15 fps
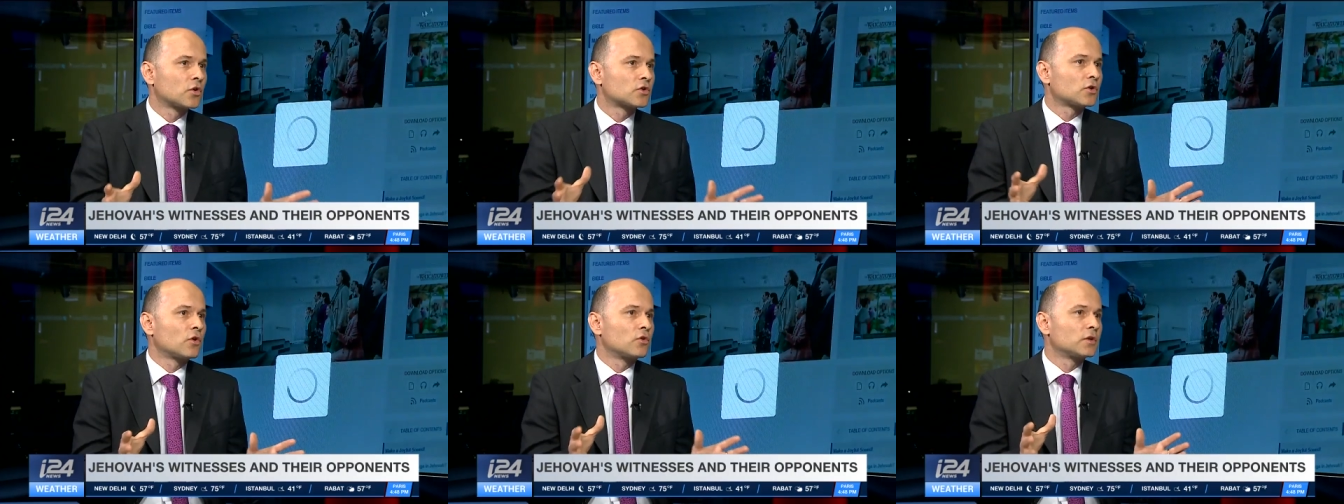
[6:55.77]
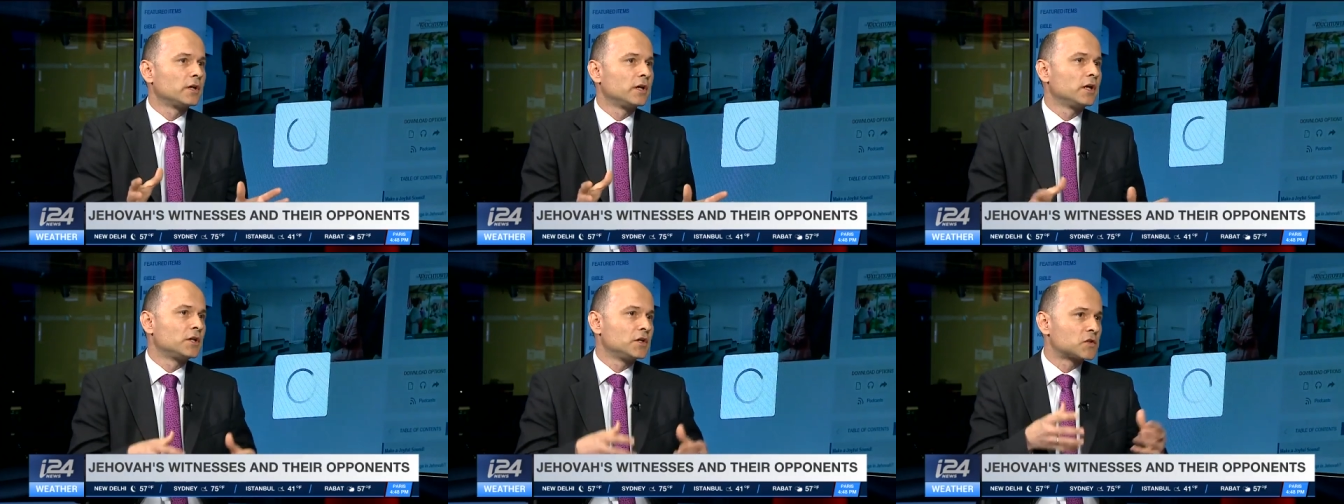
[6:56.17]
not
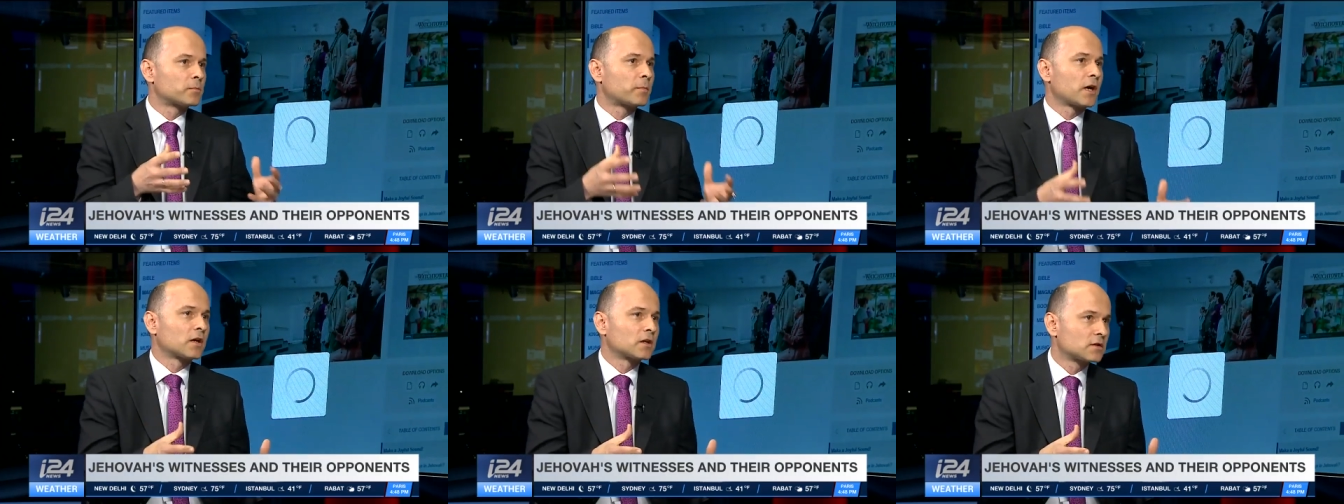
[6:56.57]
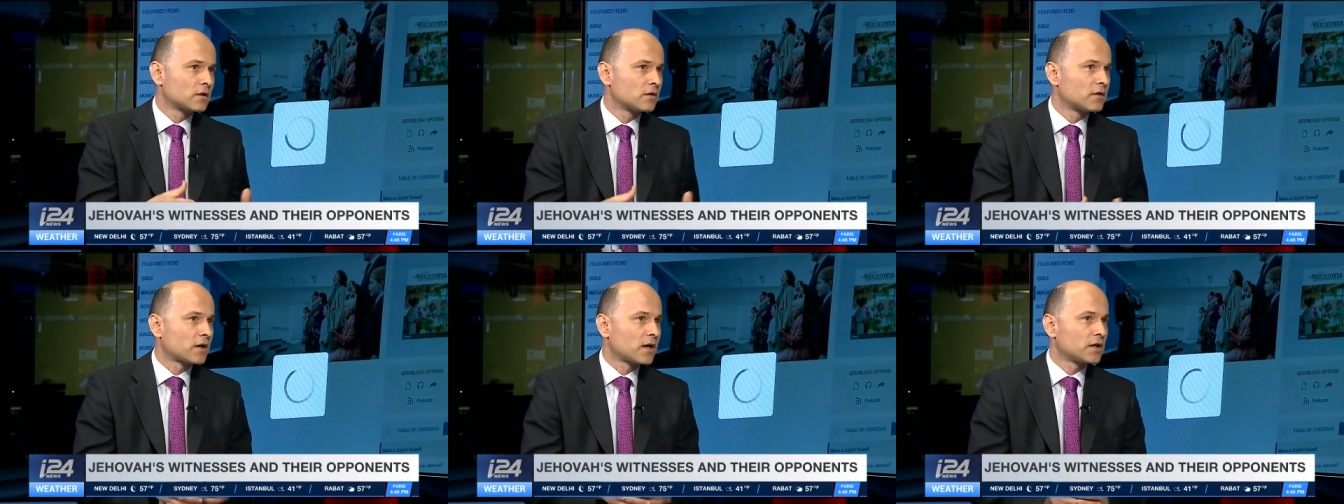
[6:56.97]
only respect
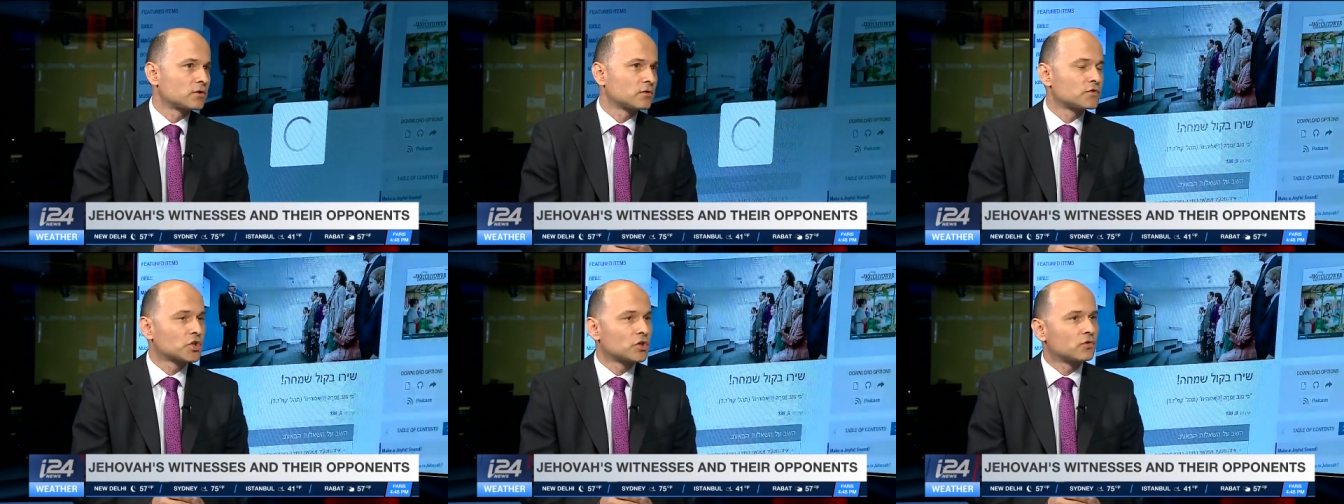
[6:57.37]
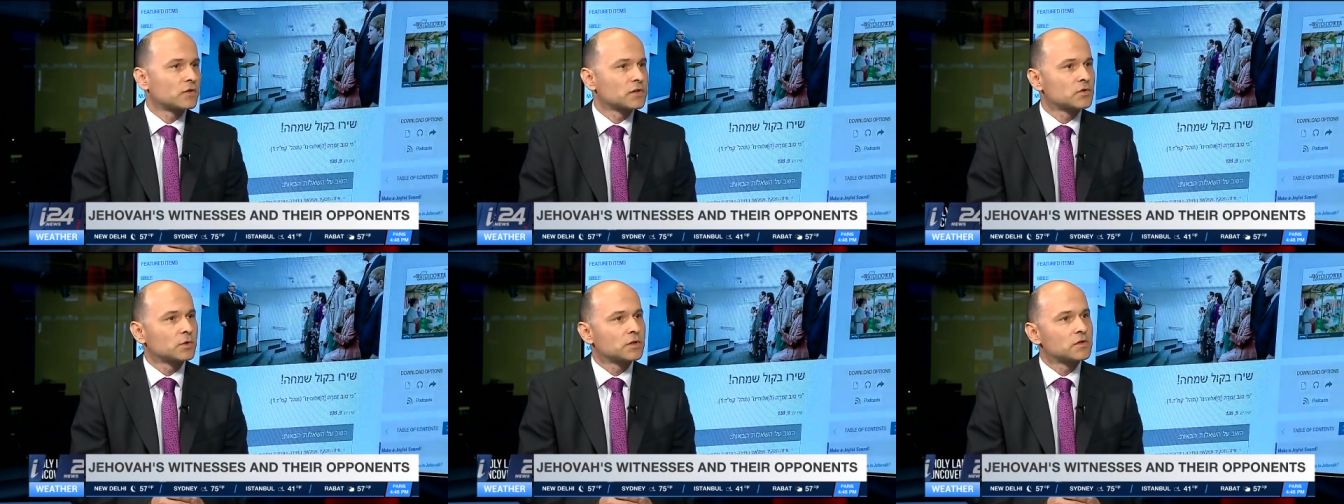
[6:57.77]
the right of
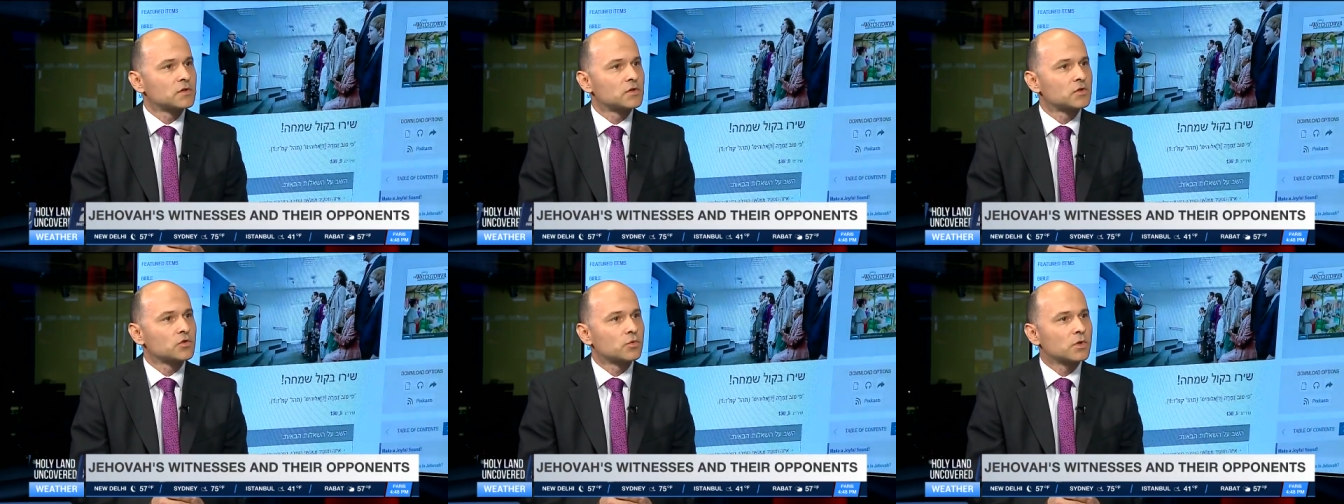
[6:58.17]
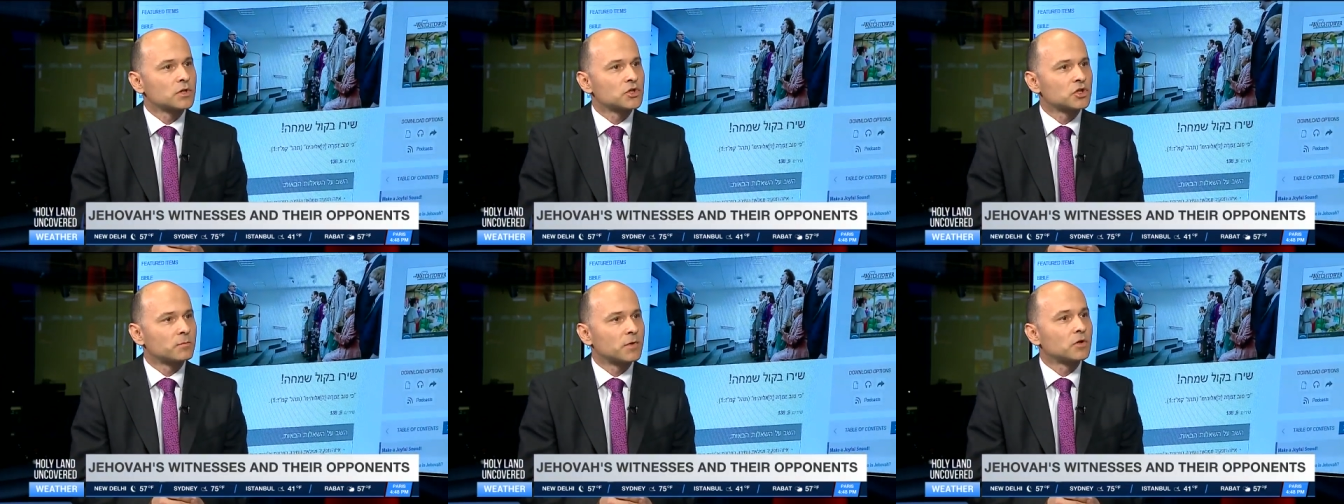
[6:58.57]
Jehovah's Witnesses to
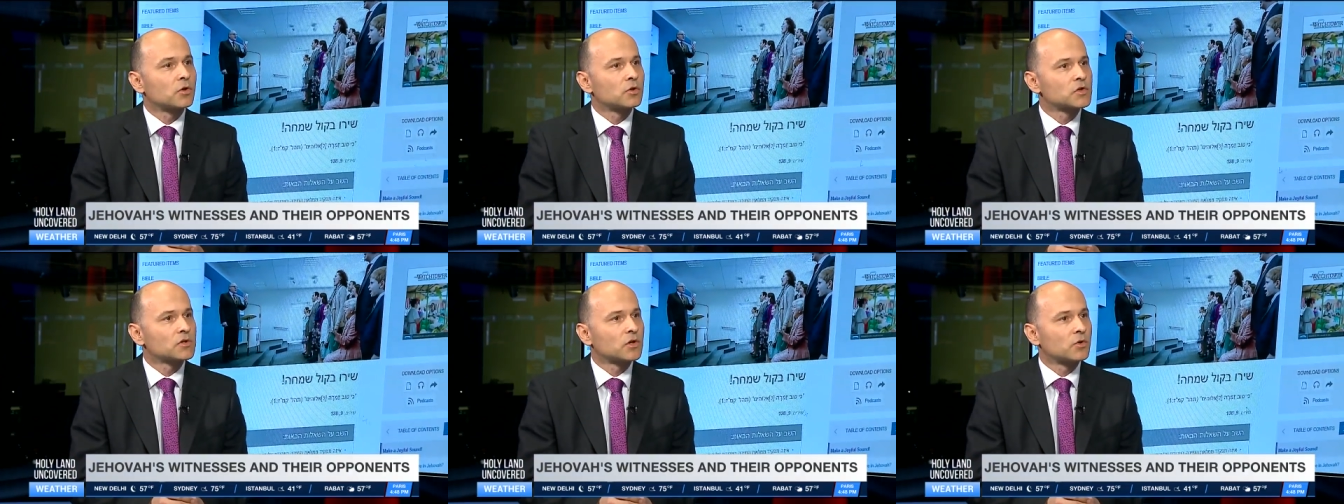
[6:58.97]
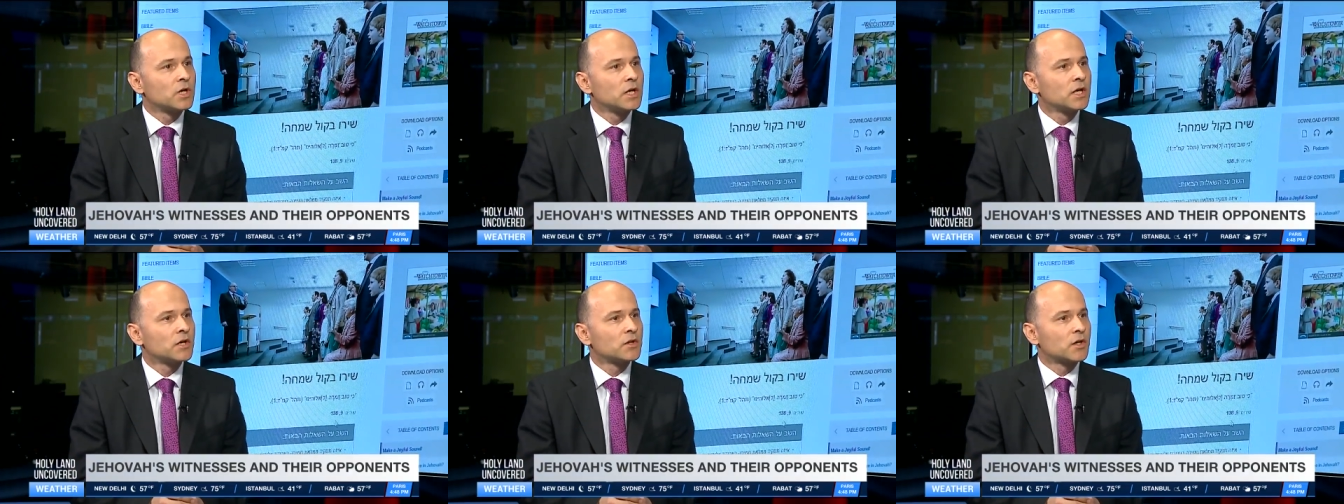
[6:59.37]
worship, but also
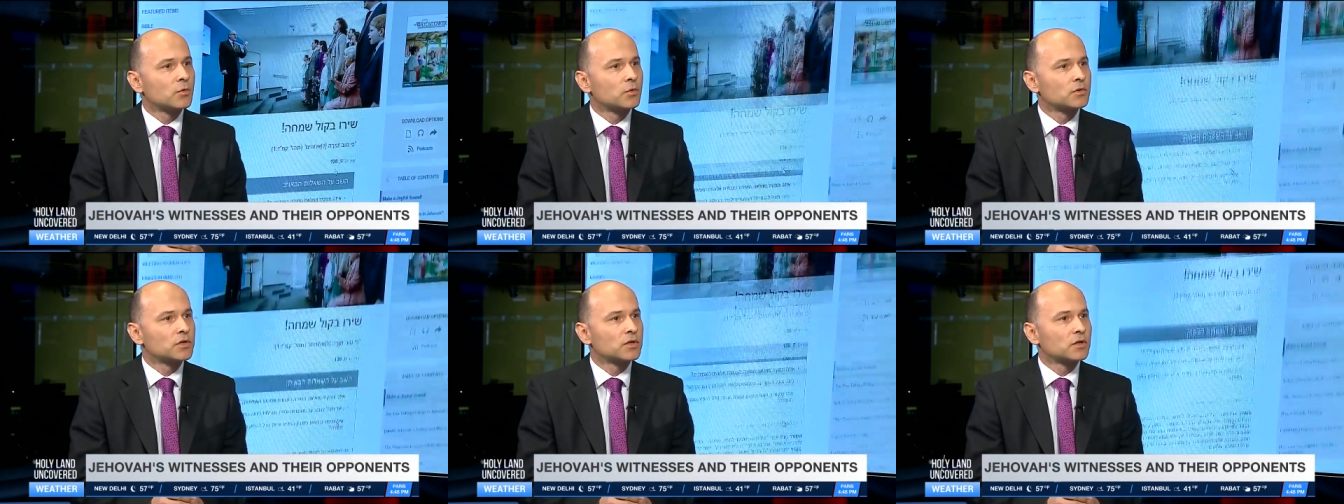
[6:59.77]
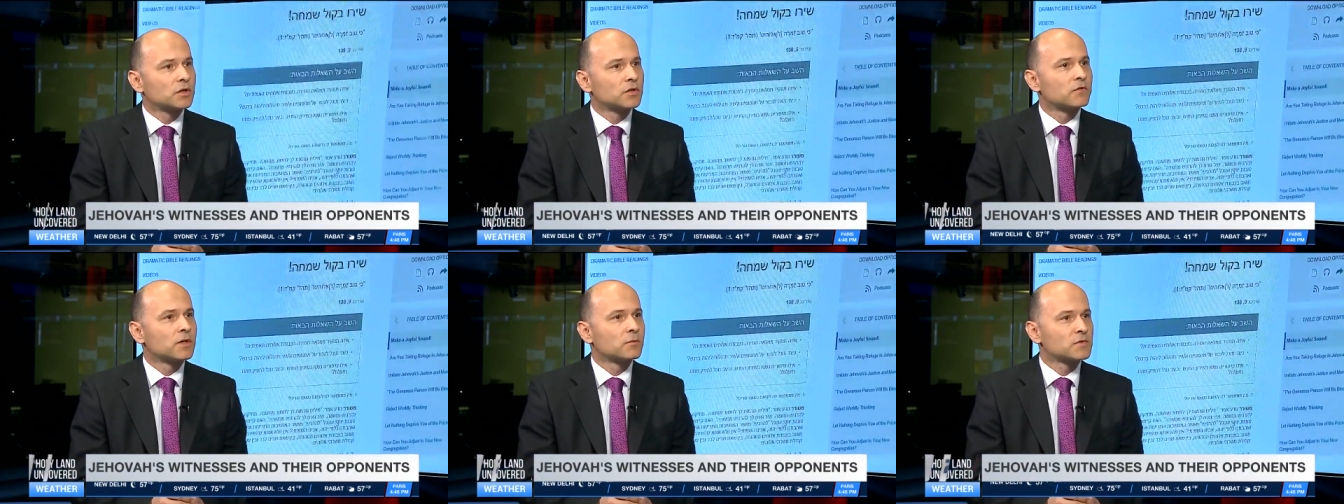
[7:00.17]
they would uh,
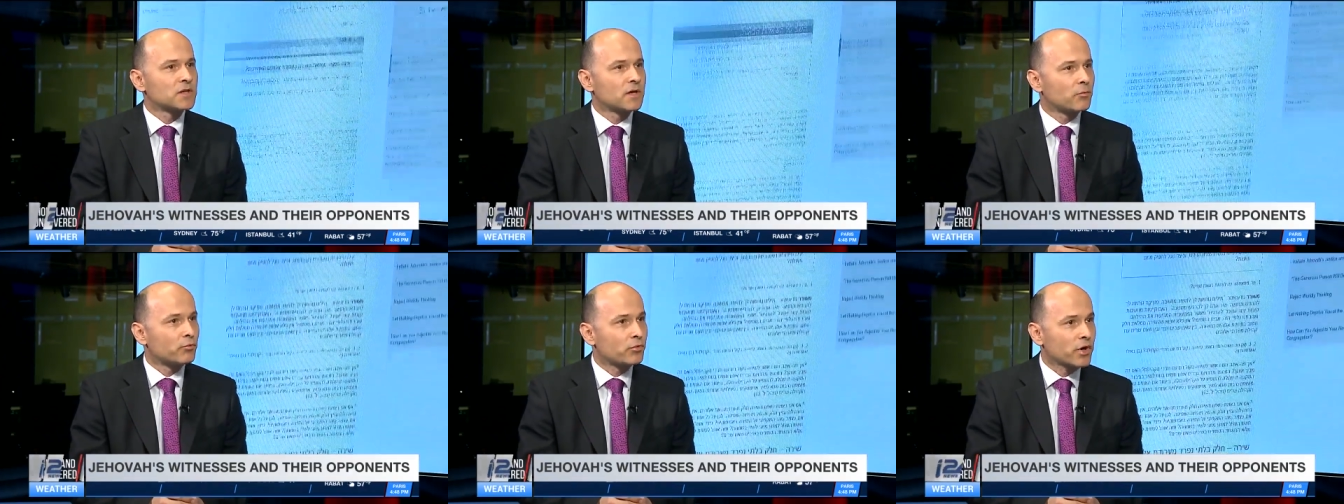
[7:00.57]
give them some